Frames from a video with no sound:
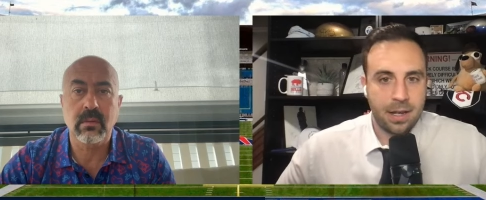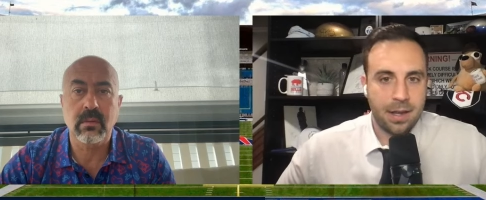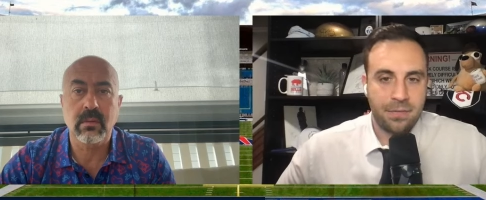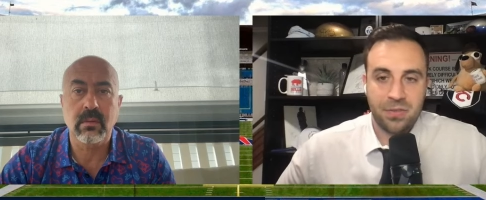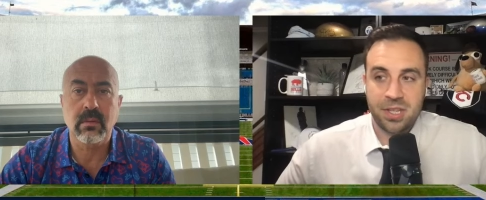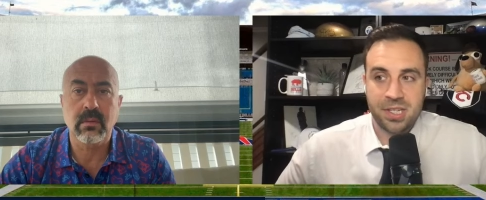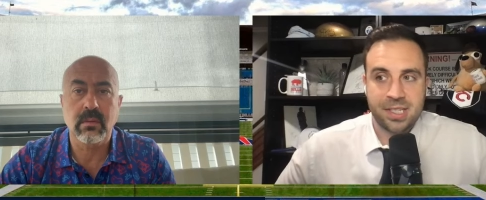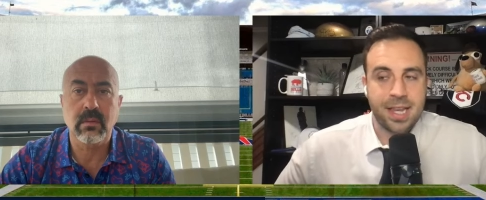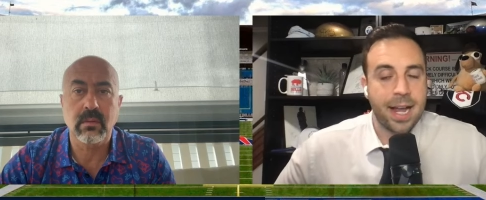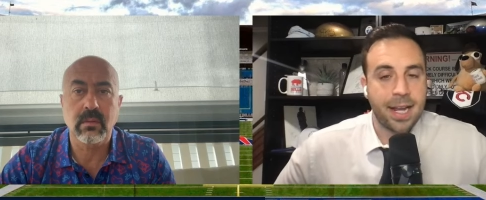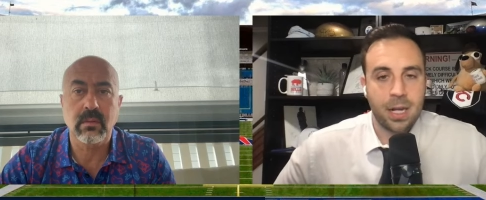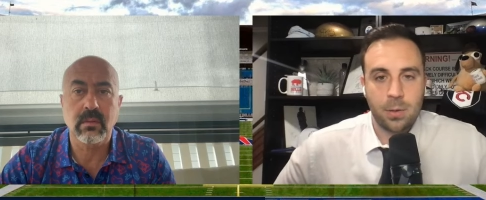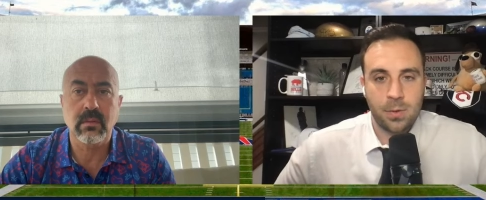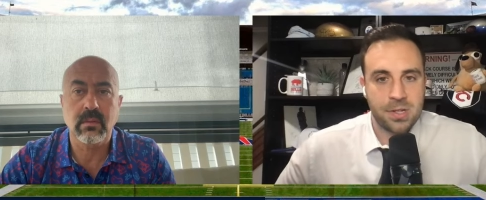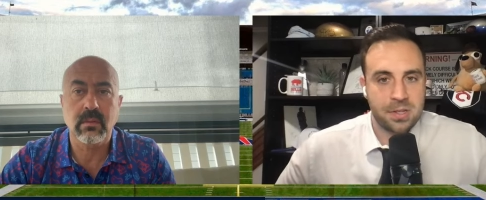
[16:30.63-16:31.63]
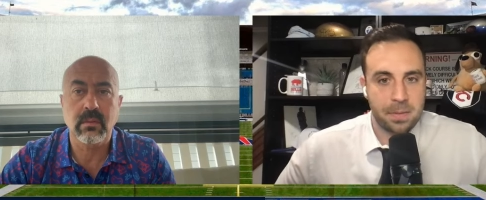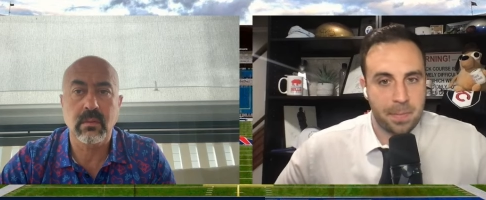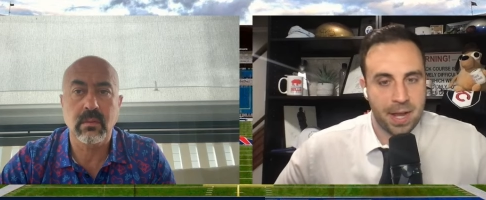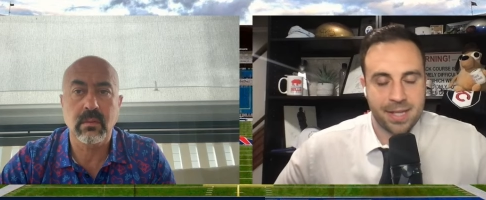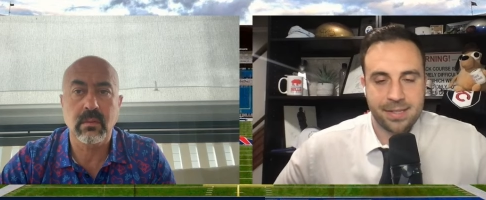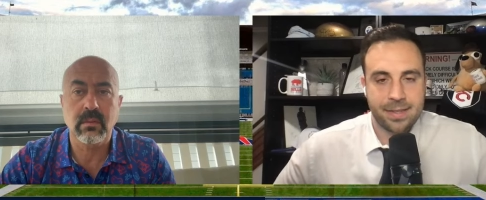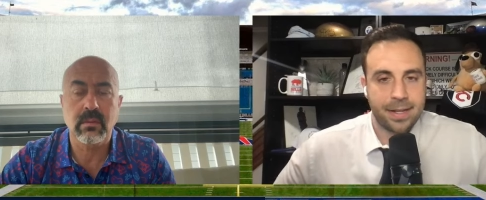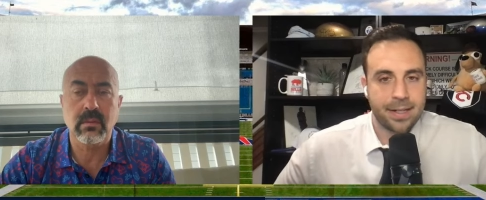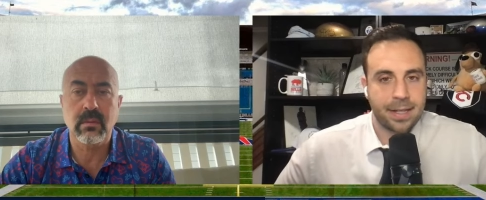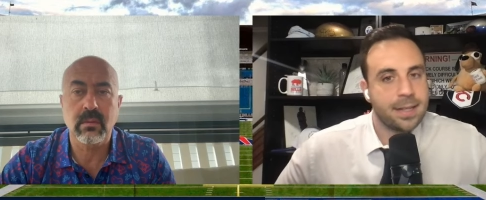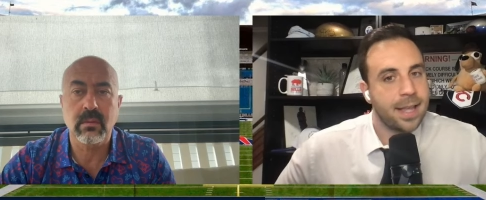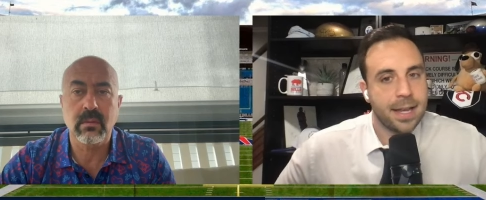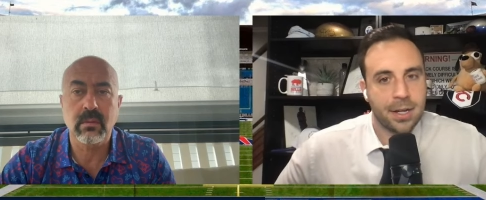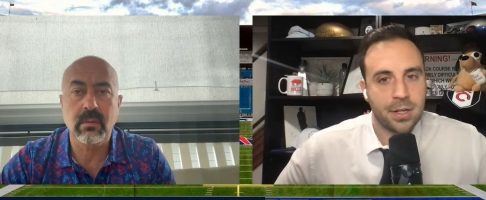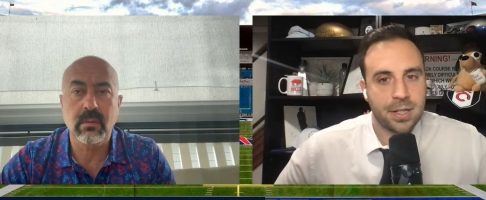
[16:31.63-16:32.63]
Speaker 1: if the second was the best thing that
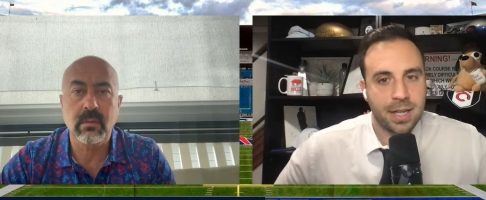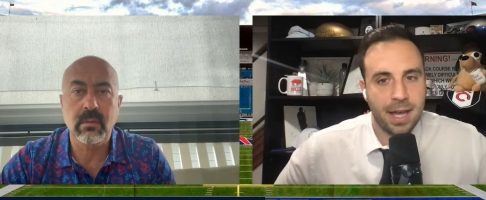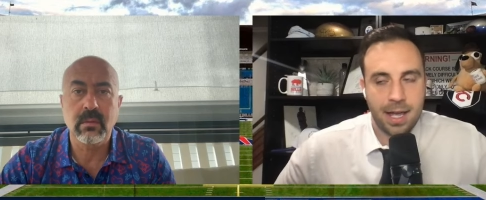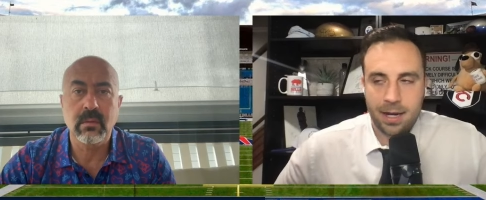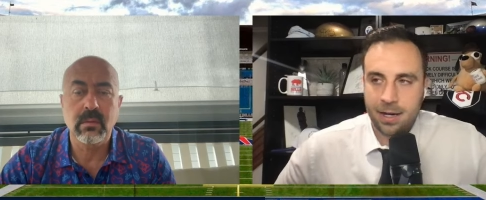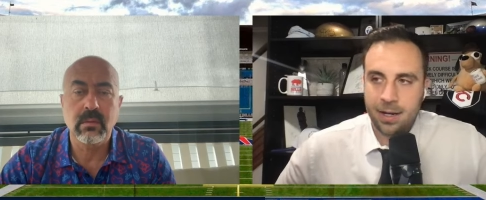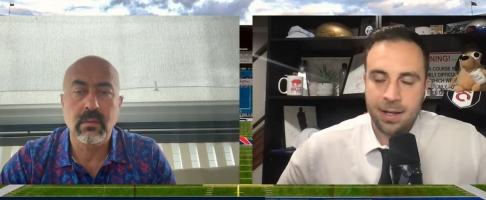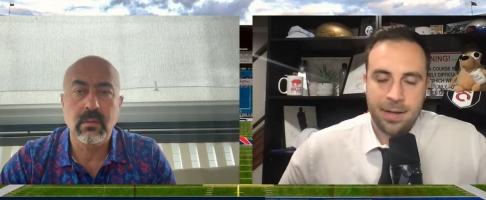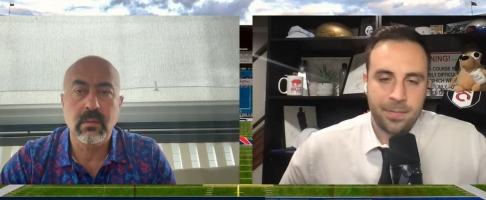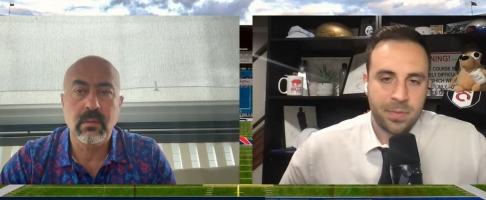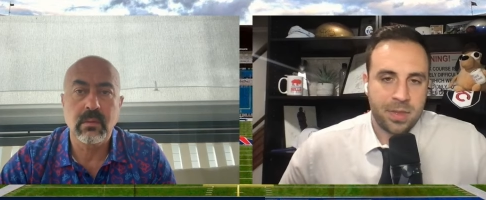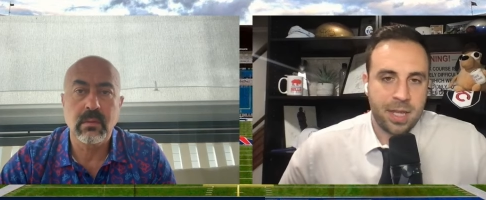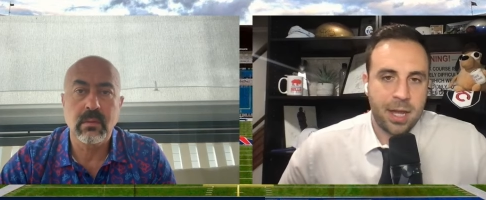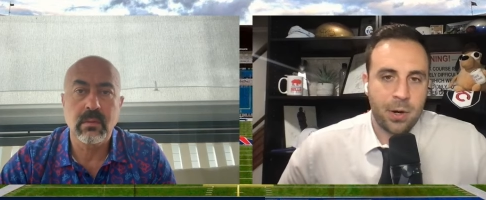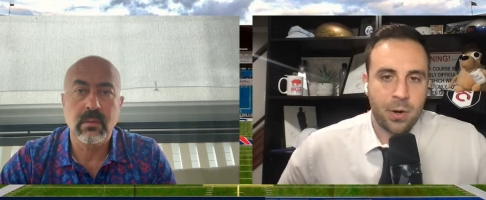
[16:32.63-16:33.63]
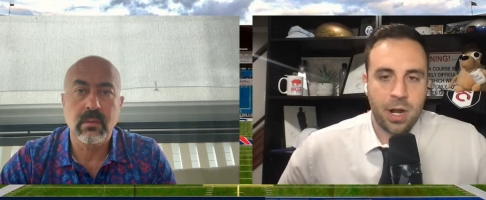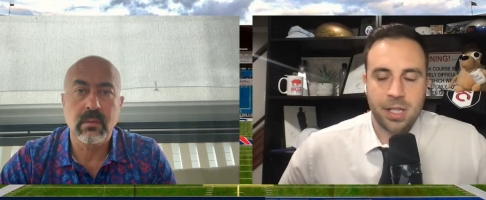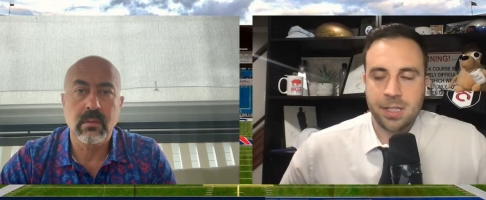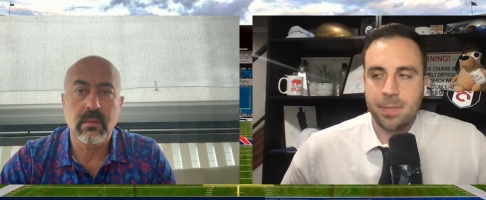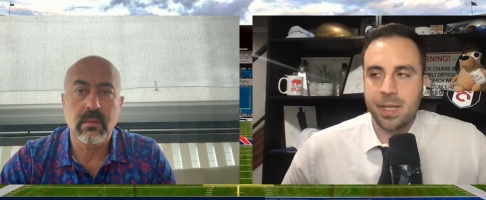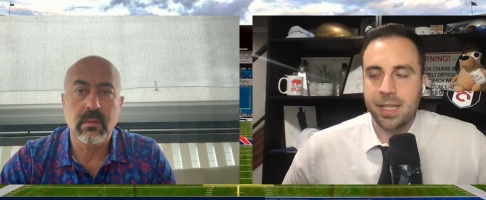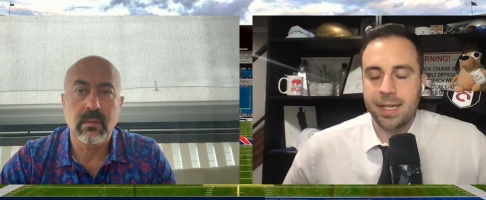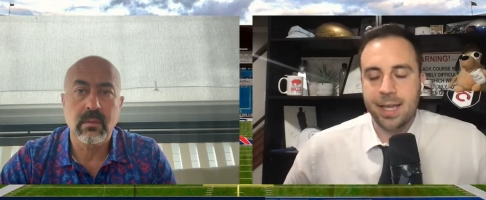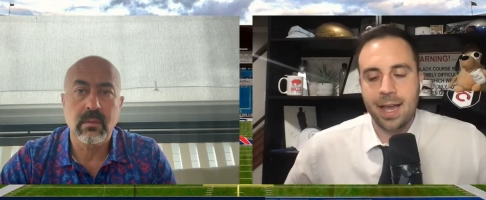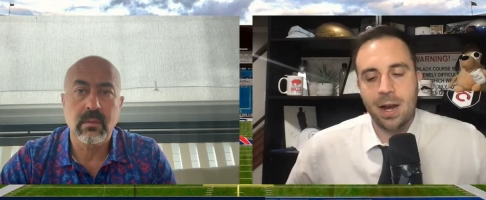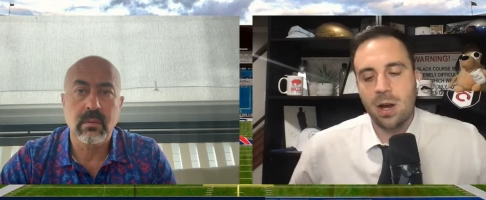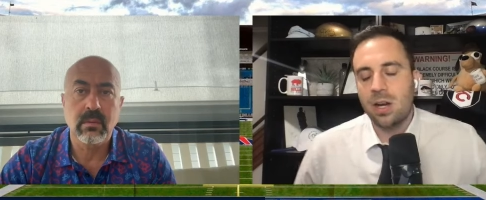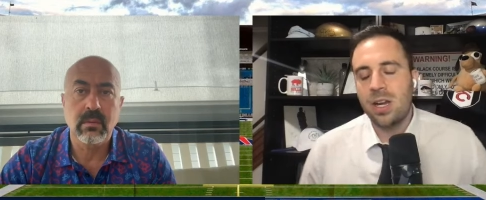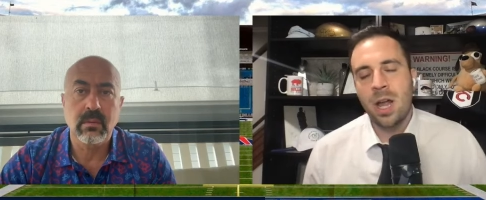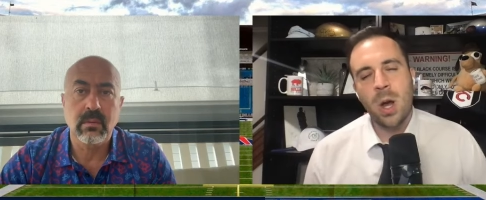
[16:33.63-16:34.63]
they could get, they don't ultimately
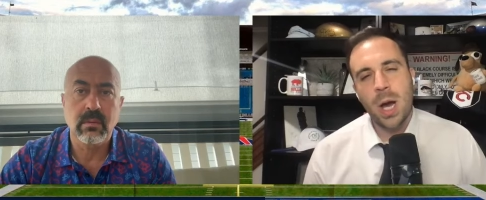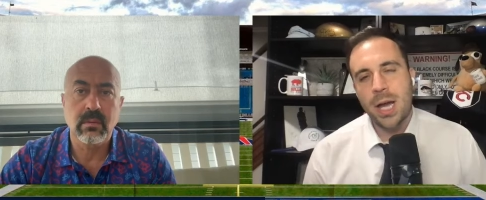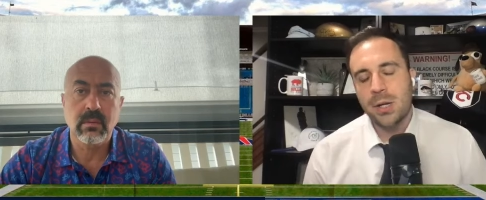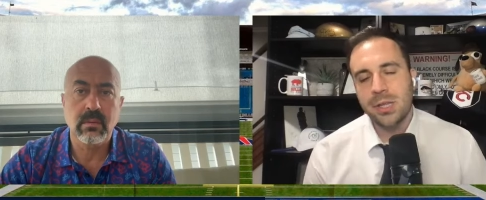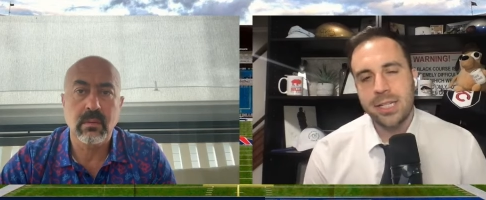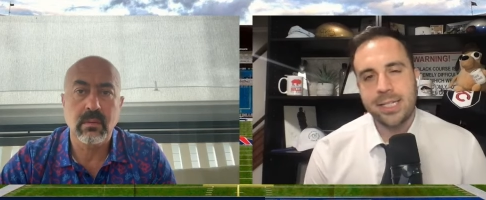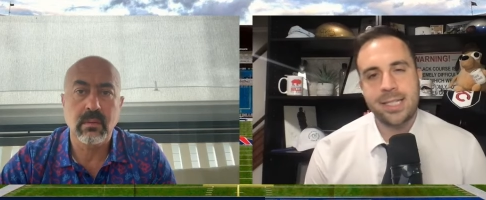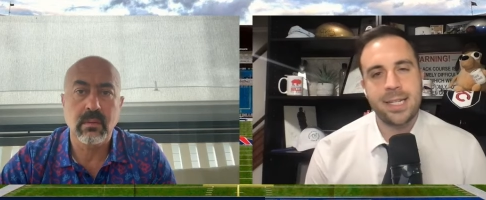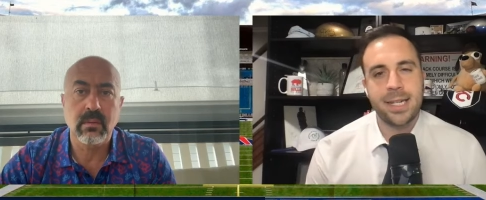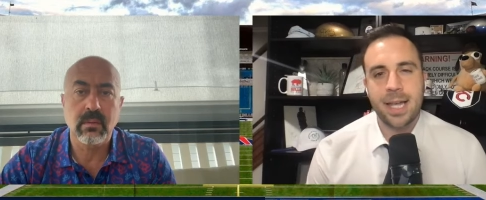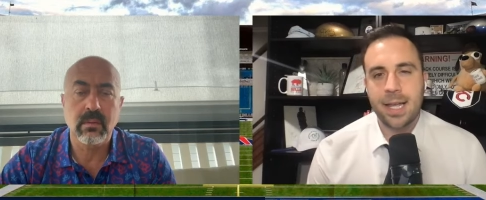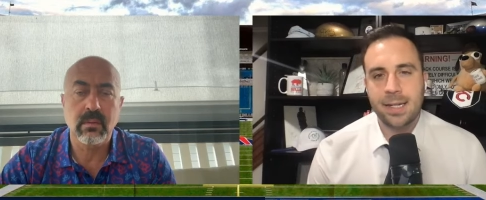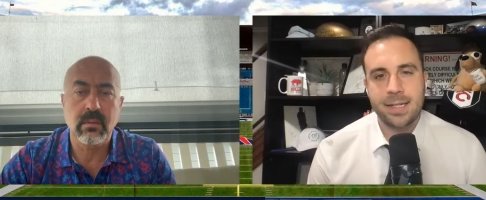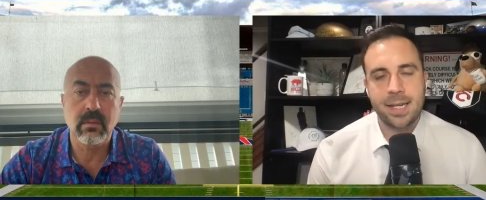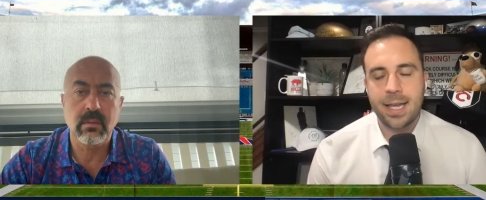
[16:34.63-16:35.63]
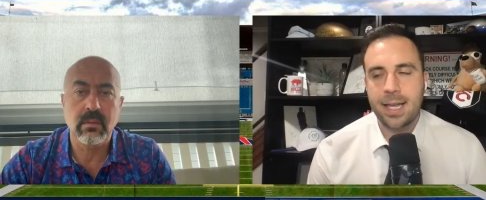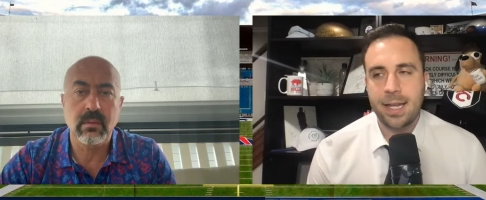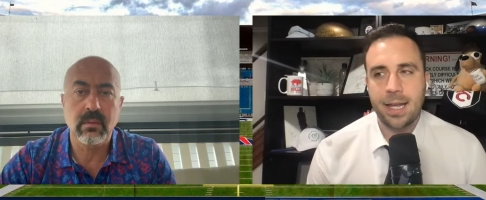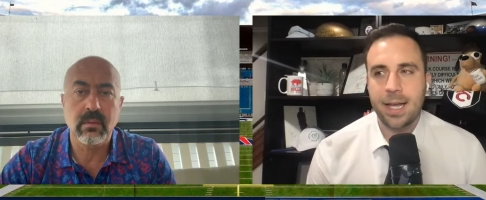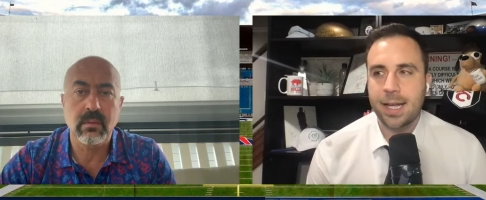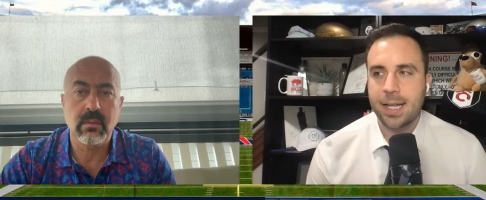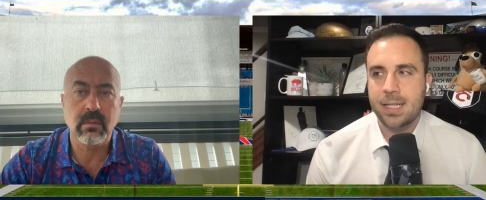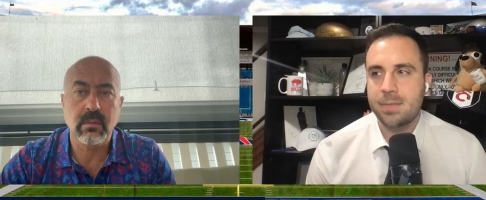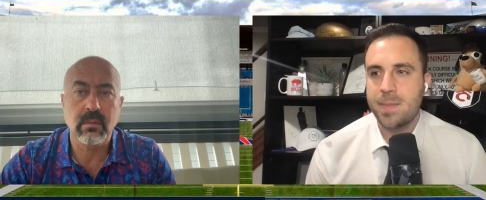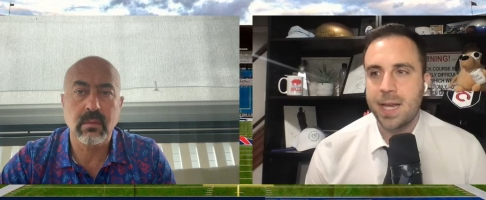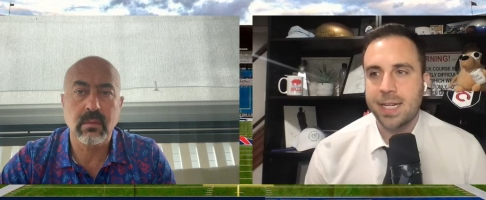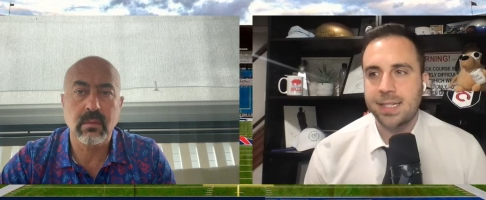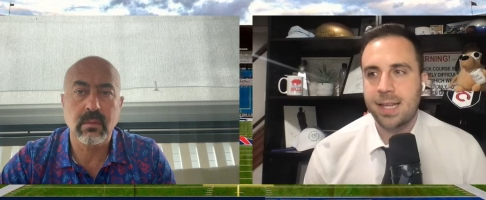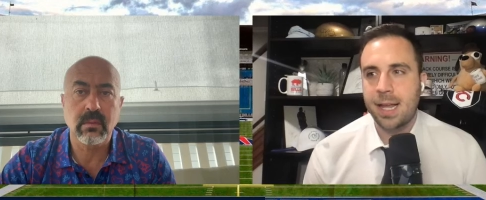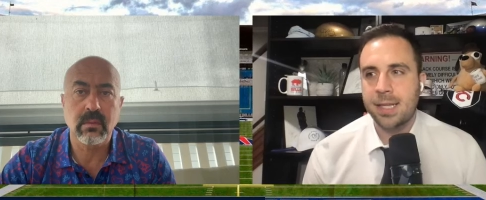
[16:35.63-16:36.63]
care. No, I don't think T, Tee Higgins
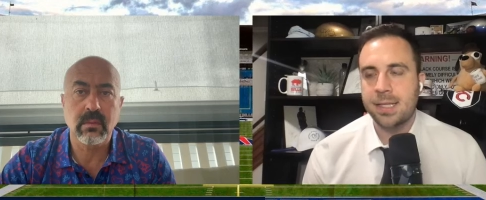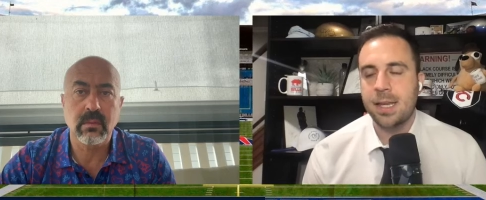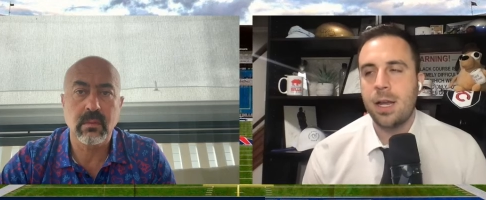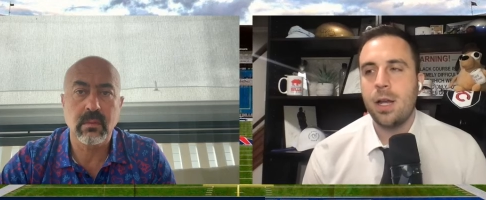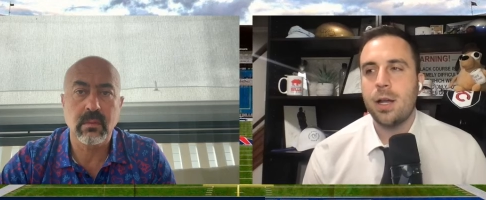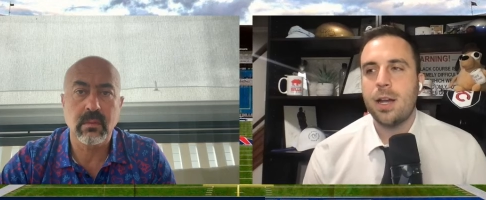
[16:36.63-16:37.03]
makes sense.